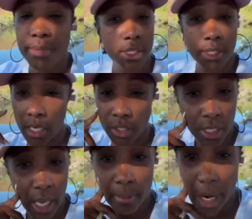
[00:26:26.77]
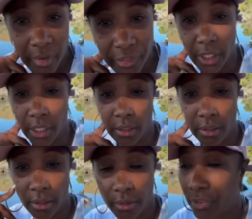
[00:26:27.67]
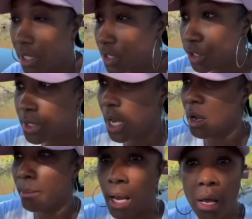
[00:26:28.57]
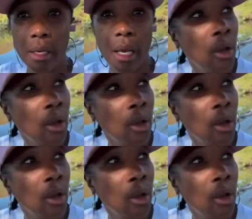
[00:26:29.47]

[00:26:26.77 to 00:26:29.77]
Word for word: we was the Section Eight mafia. Fuck is you talking about?